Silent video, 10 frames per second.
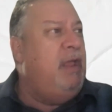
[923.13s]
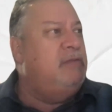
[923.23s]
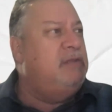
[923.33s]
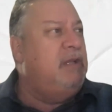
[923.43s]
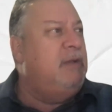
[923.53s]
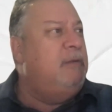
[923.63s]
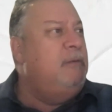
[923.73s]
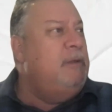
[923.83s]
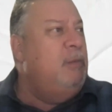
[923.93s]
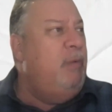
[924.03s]
It's
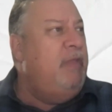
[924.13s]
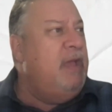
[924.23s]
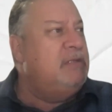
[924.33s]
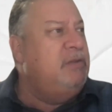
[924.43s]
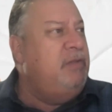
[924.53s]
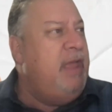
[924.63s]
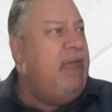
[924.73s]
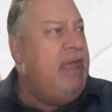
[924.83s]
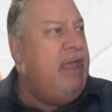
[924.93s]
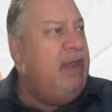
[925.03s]
with us
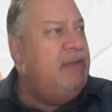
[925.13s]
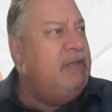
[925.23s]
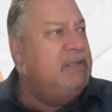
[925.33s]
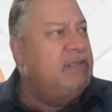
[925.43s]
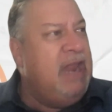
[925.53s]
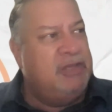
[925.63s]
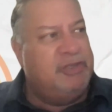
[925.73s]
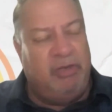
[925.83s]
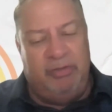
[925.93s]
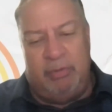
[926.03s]
today. He's the
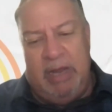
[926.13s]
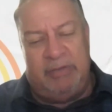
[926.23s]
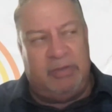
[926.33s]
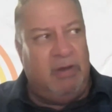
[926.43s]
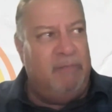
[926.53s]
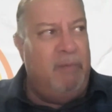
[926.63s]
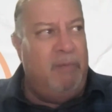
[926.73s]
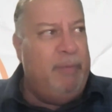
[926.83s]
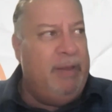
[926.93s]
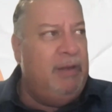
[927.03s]
National Director of
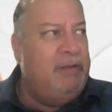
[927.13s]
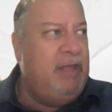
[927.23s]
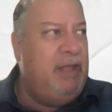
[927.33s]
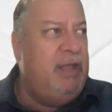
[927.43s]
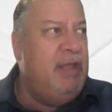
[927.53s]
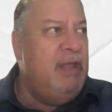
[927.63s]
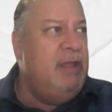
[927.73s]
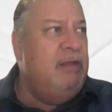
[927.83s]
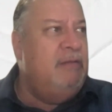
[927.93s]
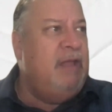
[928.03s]
Mobility
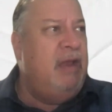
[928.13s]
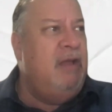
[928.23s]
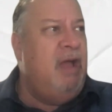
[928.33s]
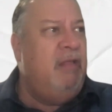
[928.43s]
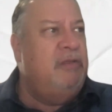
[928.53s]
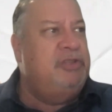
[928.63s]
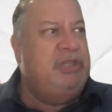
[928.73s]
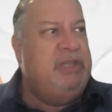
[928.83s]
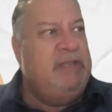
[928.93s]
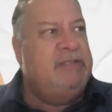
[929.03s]

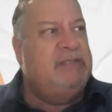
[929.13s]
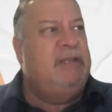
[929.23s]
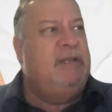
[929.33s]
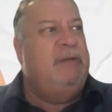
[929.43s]
Technologies.